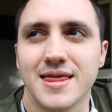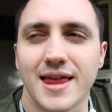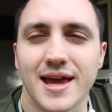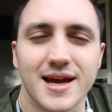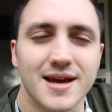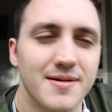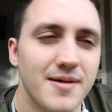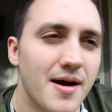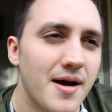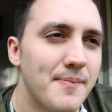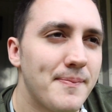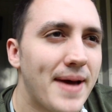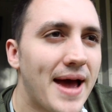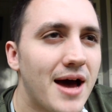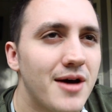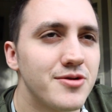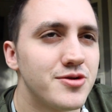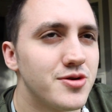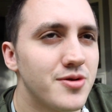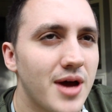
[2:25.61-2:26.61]
like
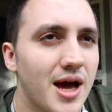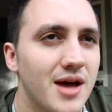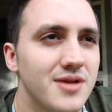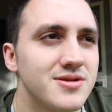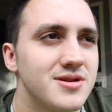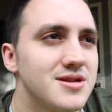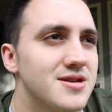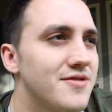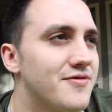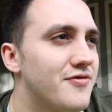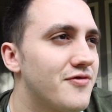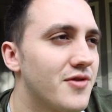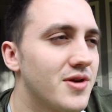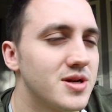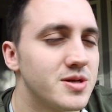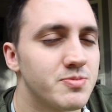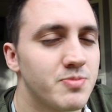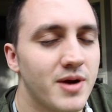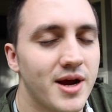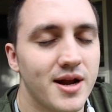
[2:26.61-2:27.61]
about two ounces of
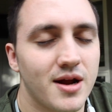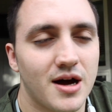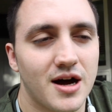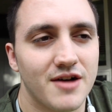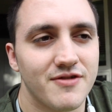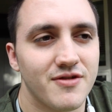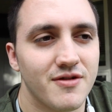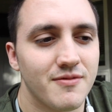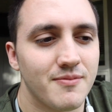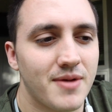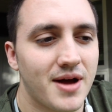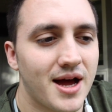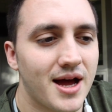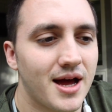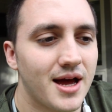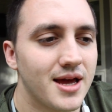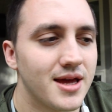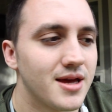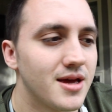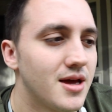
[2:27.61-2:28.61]
French bread off of
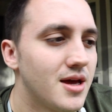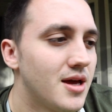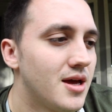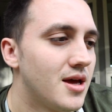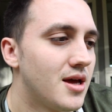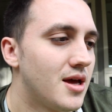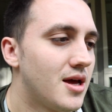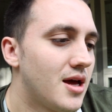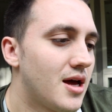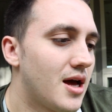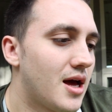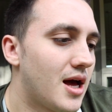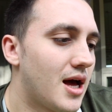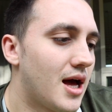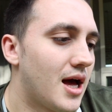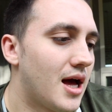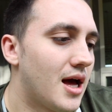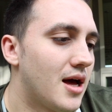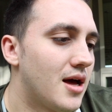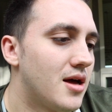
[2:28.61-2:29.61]
my
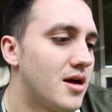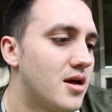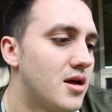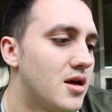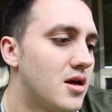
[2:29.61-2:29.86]
uh,